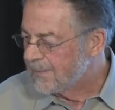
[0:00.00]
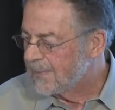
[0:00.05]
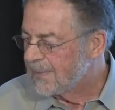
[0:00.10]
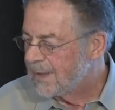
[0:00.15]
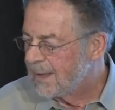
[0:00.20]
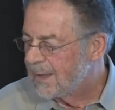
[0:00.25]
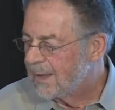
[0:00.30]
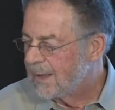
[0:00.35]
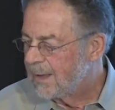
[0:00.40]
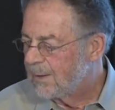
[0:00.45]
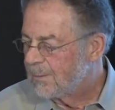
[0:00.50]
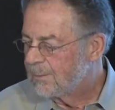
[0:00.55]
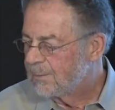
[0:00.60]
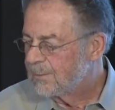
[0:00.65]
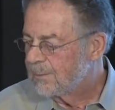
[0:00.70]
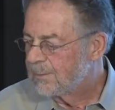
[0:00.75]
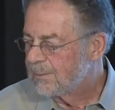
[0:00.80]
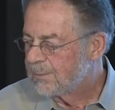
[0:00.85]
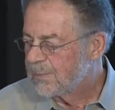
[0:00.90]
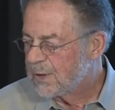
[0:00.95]
um
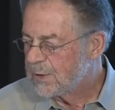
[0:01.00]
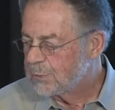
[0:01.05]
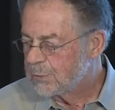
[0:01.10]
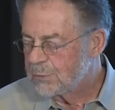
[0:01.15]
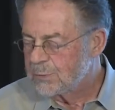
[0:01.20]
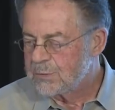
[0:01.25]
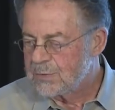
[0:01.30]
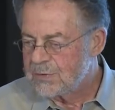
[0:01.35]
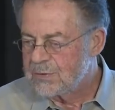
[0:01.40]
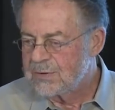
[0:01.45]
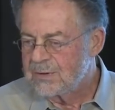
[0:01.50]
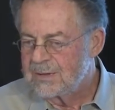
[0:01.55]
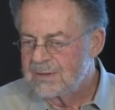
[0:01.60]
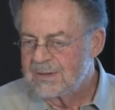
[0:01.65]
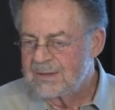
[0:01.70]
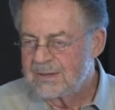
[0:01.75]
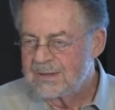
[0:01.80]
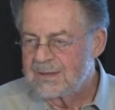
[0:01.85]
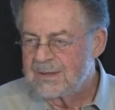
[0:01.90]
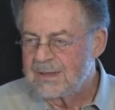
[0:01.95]
Perutz
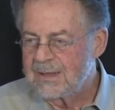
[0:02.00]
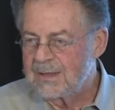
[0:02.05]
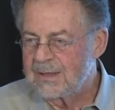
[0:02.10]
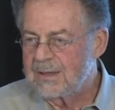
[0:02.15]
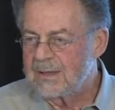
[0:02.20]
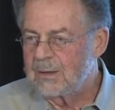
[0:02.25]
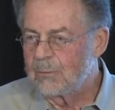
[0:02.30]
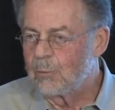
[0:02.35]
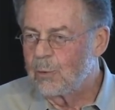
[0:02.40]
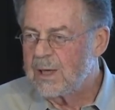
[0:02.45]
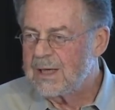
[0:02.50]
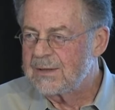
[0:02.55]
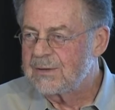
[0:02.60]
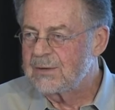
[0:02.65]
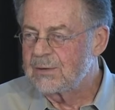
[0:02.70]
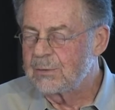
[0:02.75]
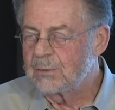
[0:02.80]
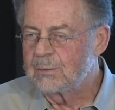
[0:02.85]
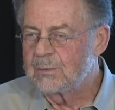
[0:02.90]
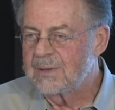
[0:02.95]
uh, a way
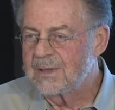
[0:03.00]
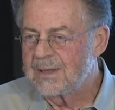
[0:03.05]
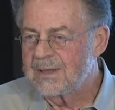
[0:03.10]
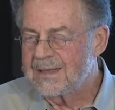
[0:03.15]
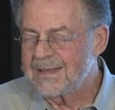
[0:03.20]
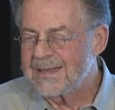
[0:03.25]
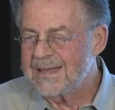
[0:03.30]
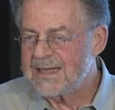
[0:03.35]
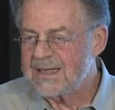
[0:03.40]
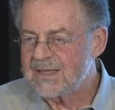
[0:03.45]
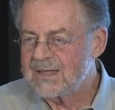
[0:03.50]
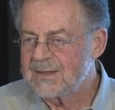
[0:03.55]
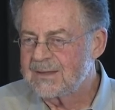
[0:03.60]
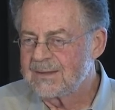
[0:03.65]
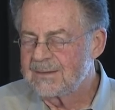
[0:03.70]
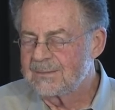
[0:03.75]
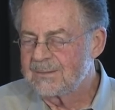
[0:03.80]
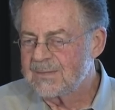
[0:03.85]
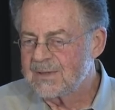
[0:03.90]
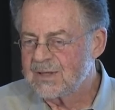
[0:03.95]
to get
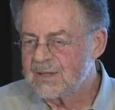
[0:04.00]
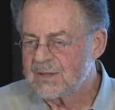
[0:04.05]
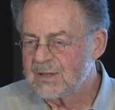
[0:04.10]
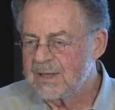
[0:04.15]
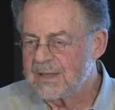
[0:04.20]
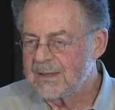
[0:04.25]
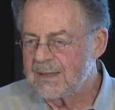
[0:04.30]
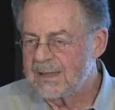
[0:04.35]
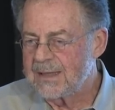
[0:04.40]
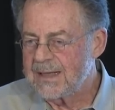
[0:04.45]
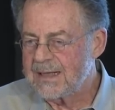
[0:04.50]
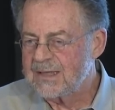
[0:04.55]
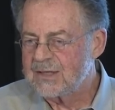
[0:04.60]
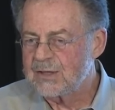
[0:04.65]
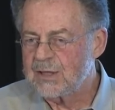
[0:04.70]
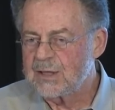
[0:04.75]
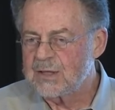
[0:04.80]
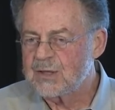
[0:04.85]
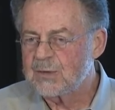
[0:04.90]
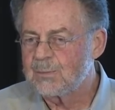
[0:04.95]
uh,
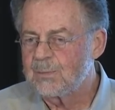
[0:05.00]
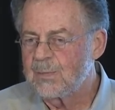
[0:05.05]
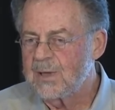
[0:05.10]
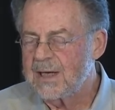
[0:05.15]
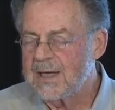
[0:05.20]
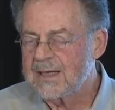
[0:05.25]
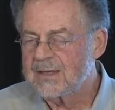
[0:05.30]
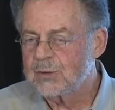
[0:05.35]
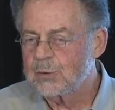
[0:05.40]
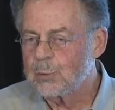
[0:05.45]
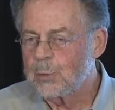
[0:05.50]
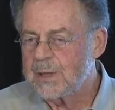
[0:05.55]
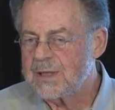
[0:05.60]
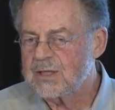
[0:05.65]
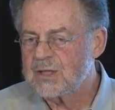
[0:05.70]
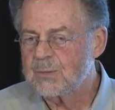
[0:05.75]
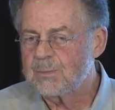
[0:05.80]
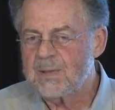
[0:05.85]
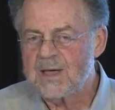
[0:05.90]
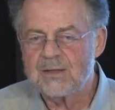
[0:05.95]
X-ray
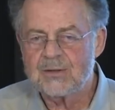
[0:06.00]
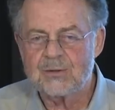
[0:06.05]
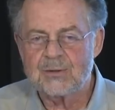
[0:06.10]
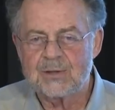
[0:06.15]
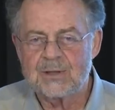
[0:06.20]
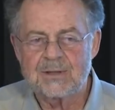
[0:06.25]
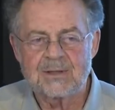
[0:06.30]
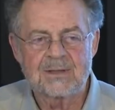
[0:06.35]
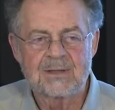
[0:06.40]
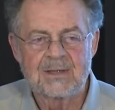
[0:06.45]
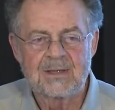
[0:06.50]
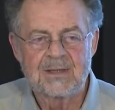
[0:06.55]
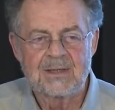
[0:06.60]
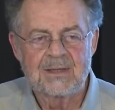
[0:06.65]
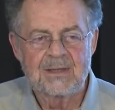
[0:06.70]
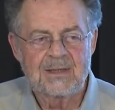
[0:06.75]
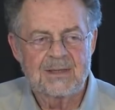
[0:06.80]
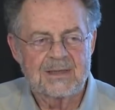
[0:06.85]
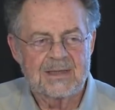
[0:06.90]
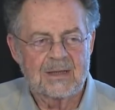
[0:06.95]
spectra
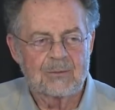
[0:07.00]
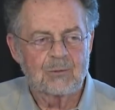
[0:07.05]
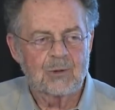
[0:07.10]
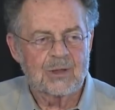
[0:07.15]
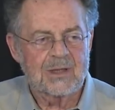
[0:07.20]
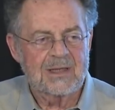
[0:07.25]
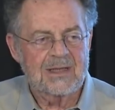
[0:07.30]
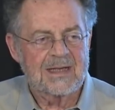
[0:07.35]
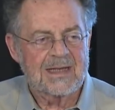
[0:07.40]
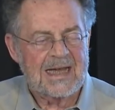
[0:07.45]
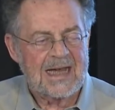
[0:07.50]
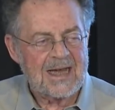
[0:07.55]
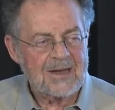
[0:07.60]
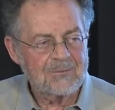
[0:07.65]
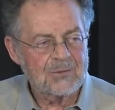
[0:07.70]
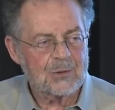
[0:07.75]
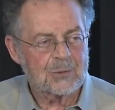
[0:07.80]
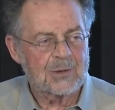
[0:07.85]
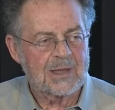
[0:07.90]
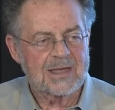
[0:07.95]
that would
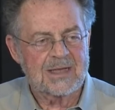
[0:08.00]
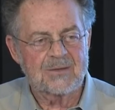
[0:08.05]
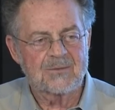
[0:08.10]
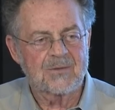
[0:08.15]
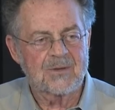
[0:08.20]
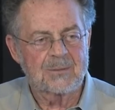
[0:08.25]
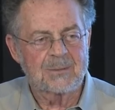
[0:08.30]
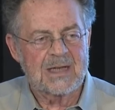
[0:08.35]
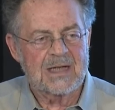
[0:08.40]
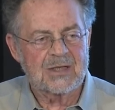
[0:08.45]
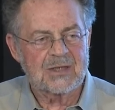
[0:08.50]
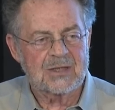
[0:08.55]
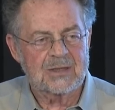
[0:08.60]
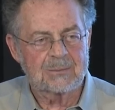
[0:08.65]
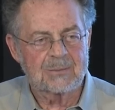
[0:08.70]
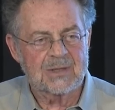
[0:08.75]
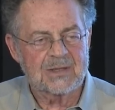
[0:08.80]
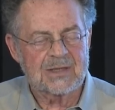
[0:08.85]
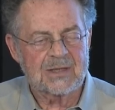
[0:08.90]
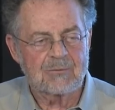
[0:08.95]
have the right information,
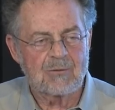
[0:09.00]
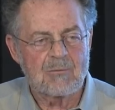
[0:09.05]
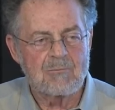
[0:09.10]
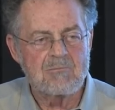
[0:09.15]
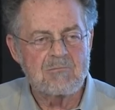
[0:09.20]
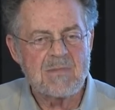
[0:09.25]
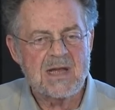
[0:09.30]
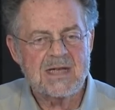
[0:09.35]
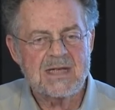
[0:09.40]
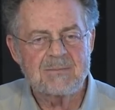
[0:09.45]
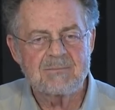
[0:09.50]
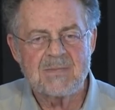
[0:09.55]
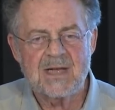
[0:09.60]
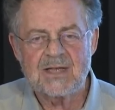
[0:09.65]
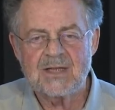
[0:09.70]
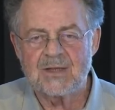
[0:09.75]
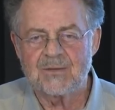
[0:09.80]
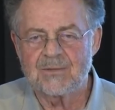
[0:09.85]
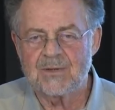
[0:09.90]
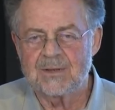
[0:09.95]
but there were many,
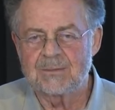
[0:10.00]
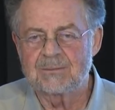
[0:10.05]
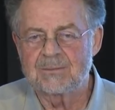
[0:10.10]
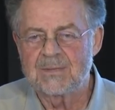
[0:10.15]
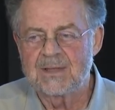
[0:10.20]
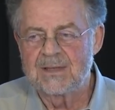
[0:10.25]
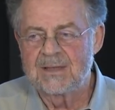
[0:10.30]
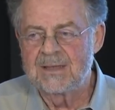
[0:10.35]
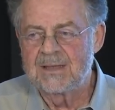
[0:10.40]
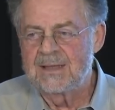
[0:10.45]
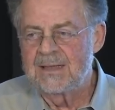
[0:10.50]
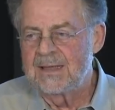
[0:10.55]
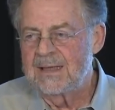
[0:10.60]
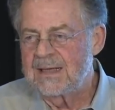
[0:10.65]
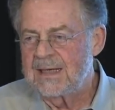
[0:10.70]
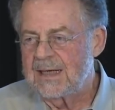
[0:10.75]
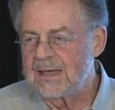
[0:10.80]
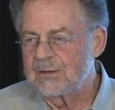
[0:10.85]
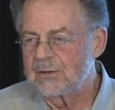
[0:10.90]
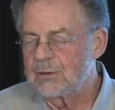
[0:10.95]
many of them.
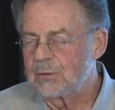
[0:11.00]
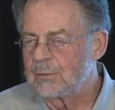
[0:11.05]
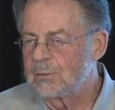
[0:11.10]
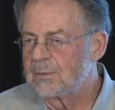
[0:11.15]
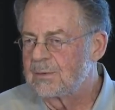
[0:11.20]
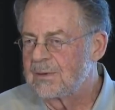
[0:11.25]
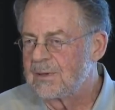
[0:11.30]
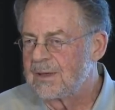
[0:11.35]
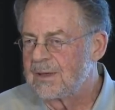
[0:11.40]
And to